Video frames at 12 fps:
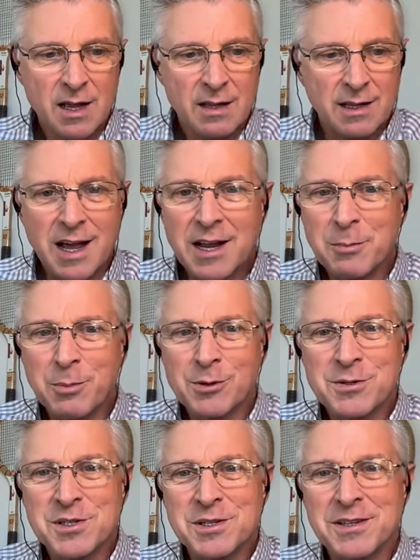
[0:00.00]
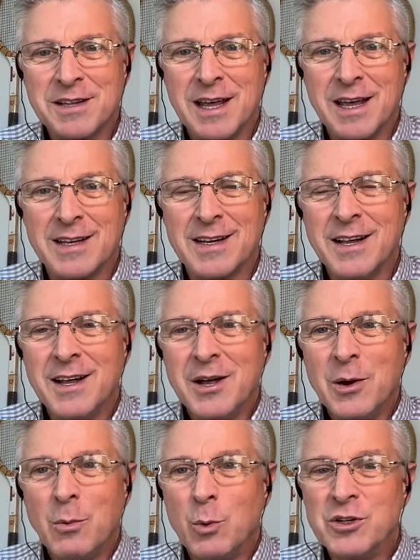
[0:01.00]
The kind of person that
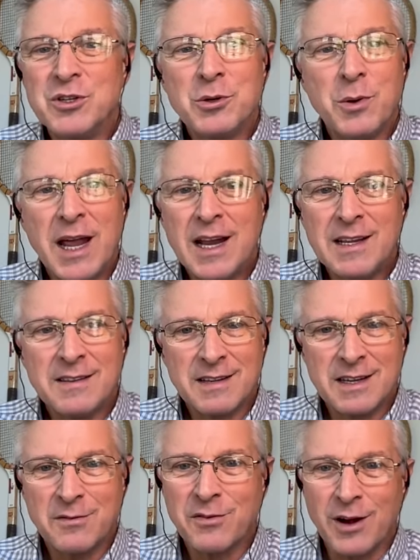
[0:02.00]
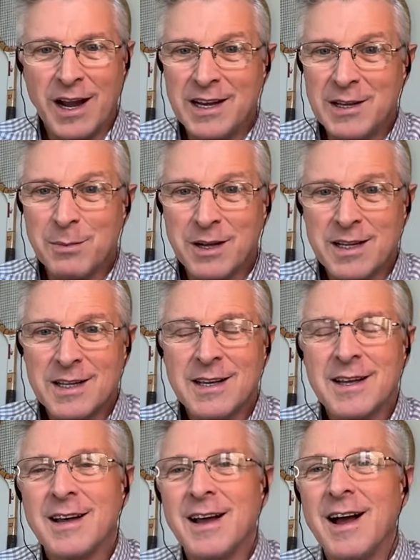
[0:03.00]
would do anything for anybody,
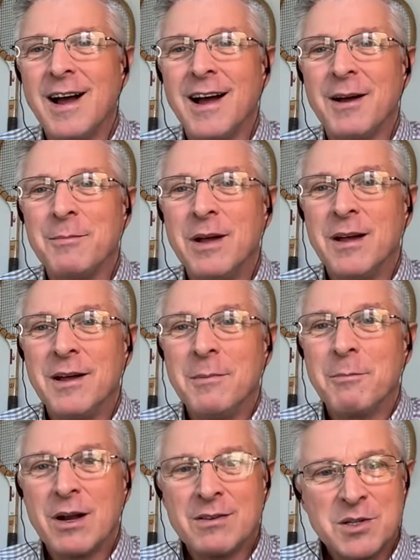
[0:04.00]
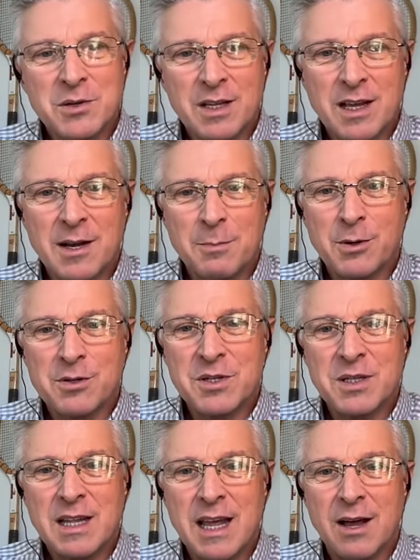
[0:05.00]
but also the kind of
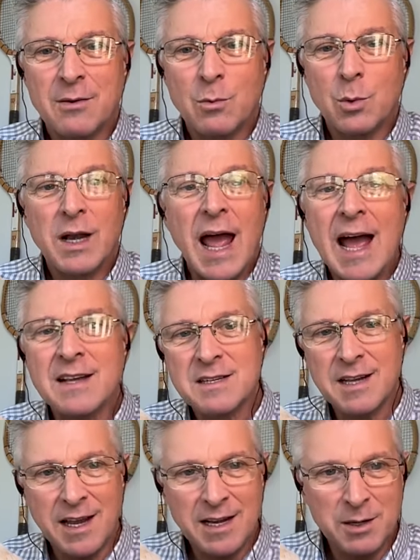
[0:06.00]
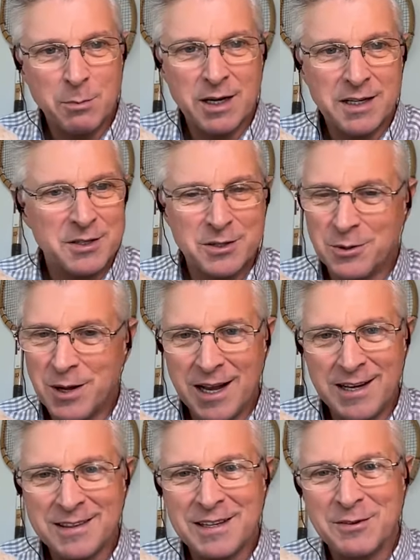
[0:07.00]
person that would ask anybody to do
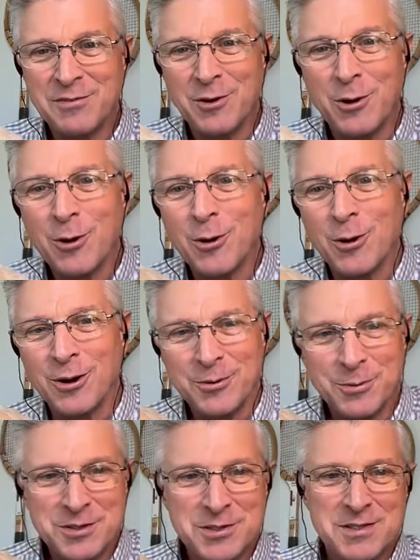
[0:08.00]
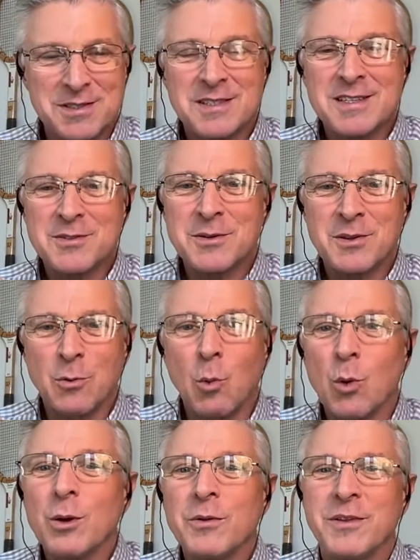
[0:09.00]
anything for her, which is kind of the
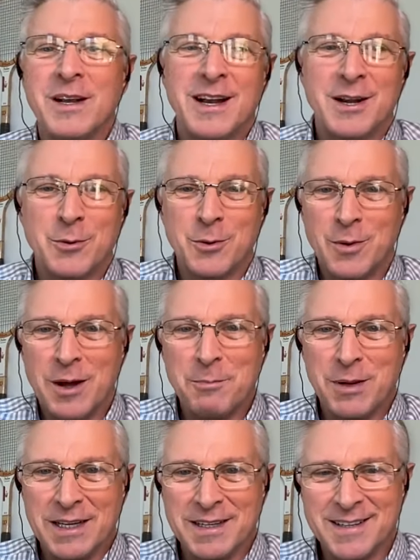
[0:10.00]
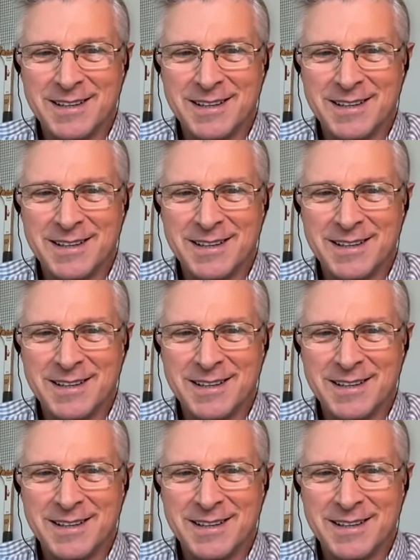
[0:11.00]
world that I grew up in,